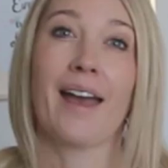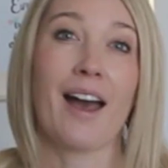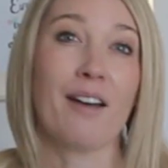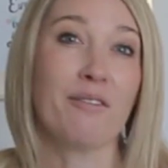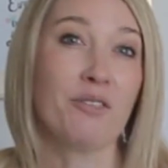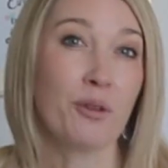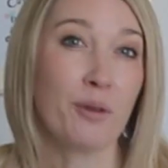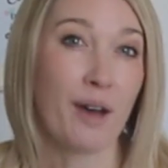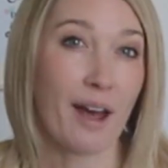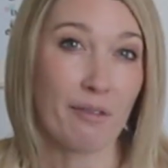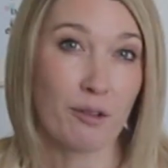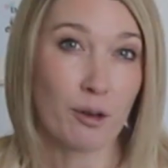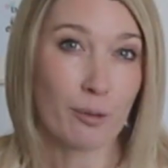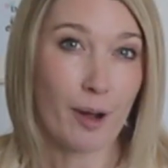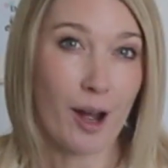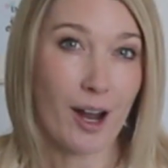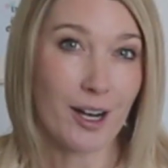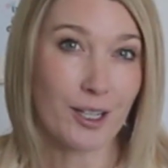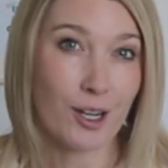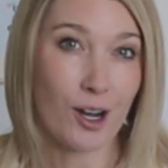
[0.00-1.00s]
Have you ever
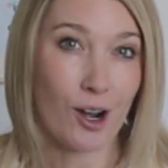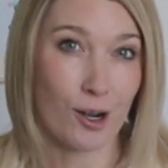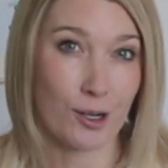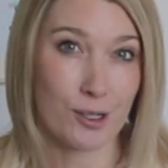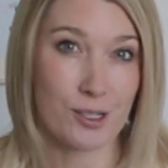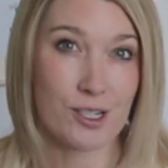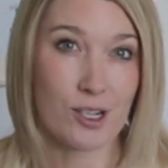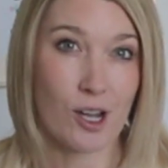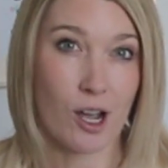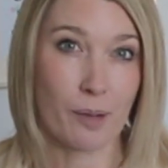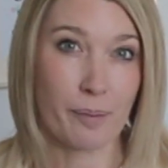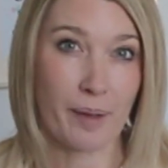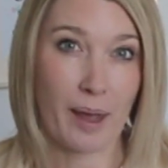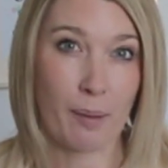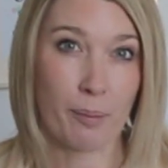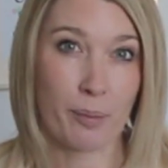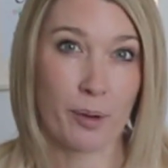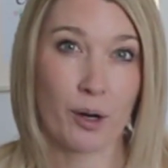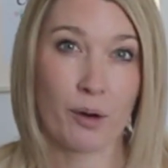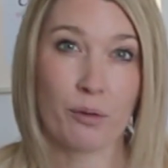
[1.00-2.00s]
bought cardstock
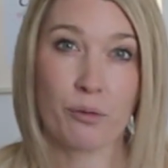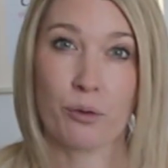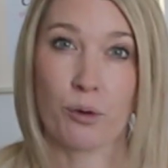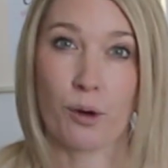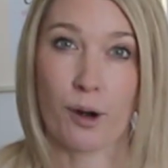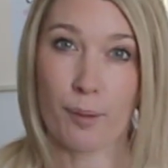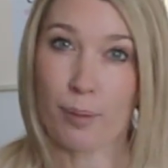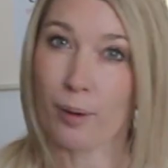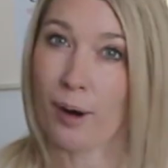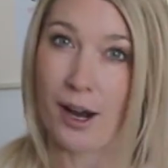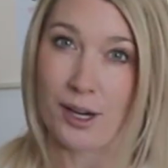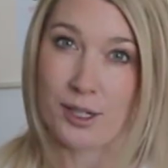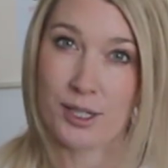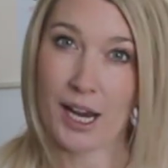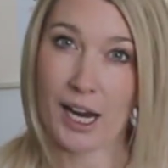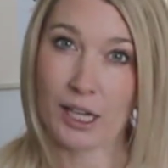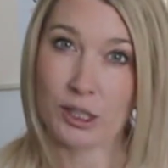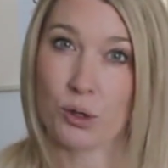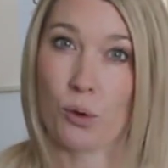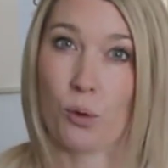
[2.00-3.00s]
paper for a
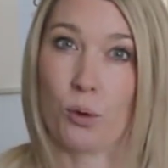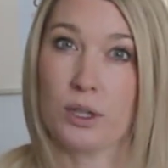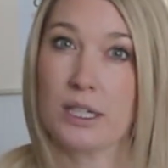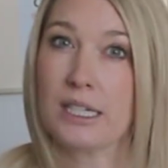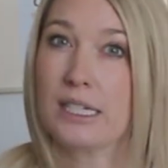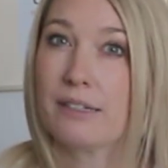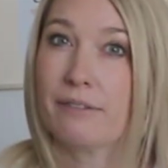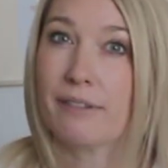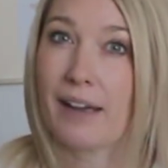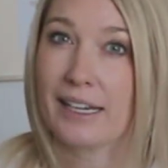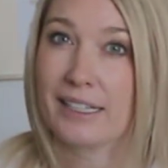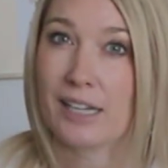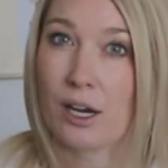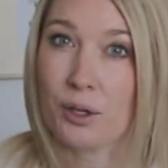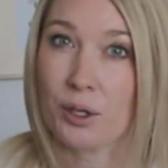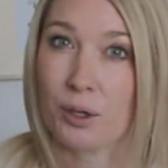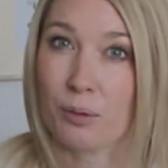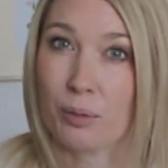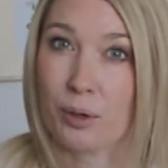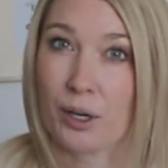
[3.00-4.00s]
project only to find
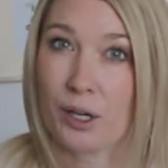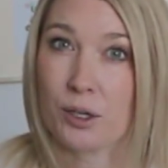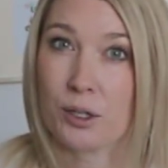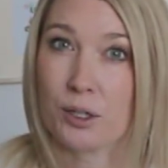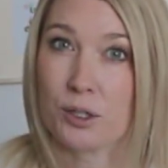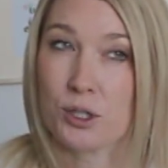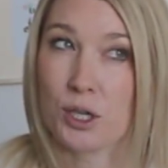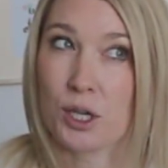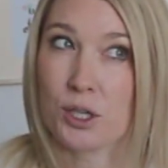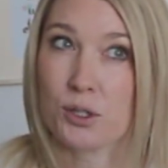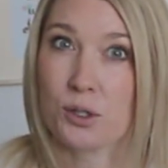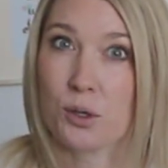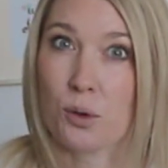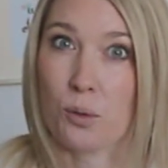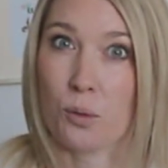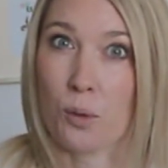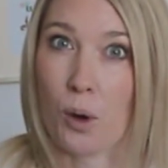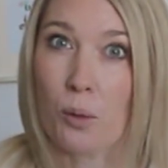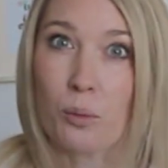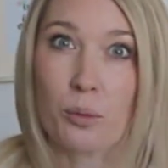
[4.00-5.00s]
out your printer just
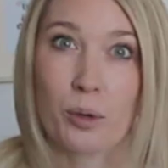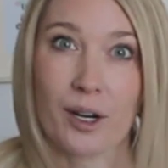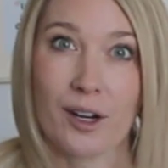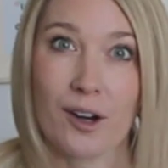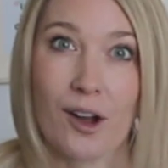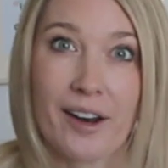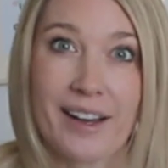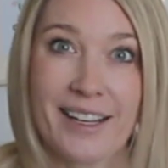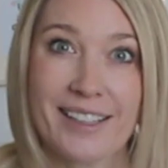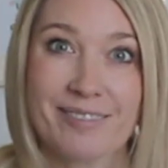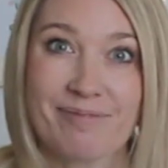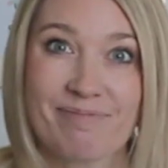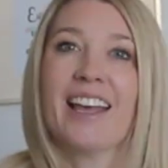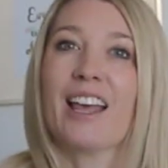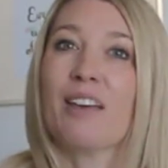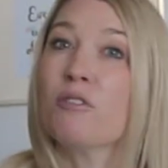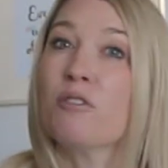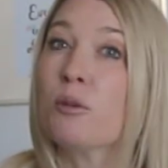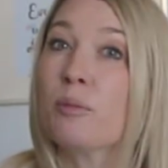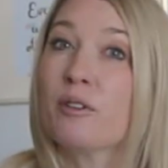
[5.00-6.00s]
won't print on it?
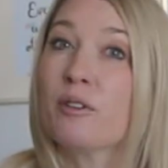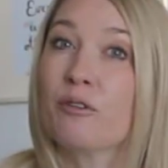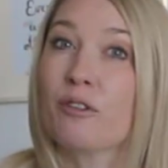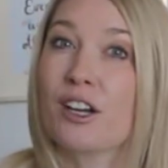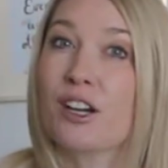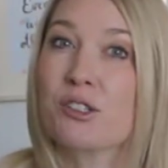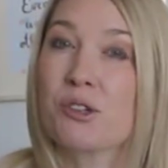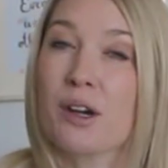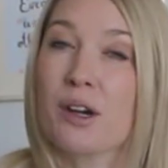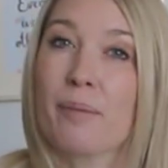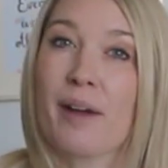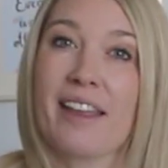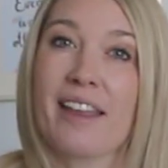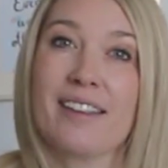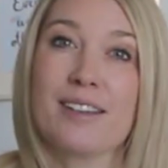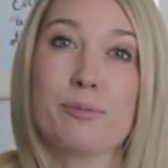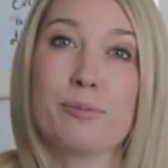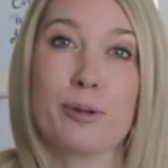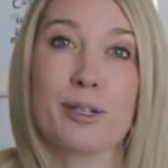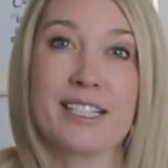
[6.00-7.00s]
If you've been frustrated by
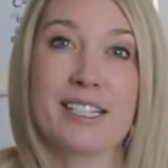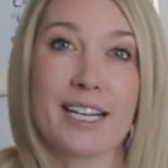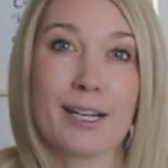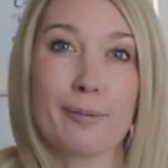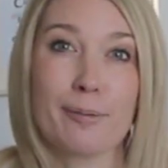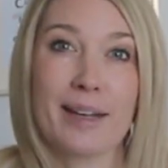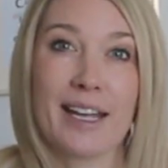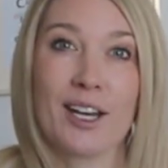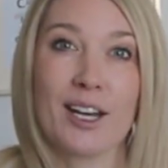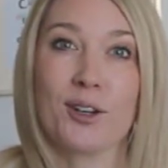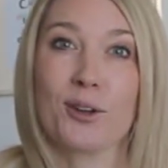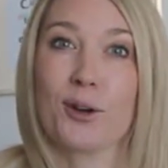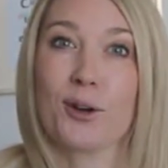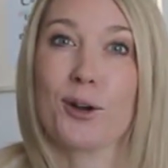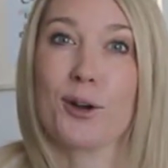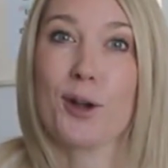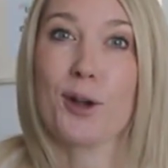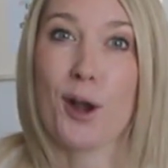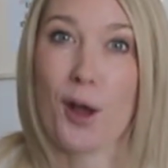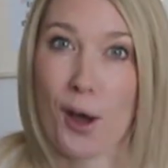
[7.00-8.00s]
this predicament,
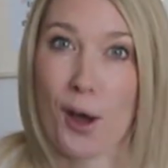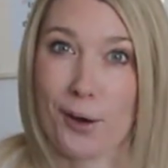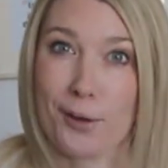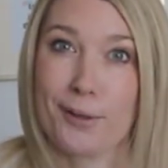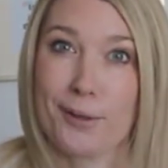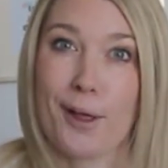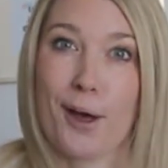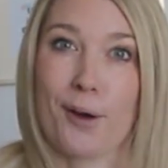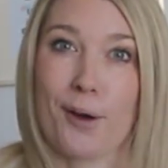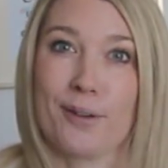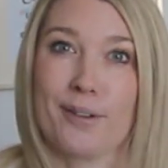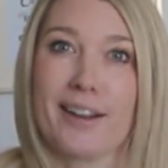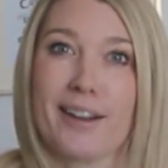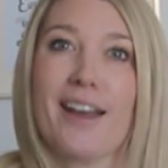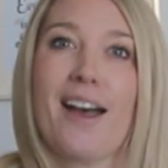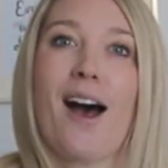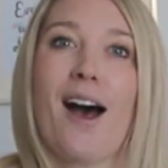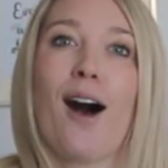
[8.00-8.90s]
you're not alone.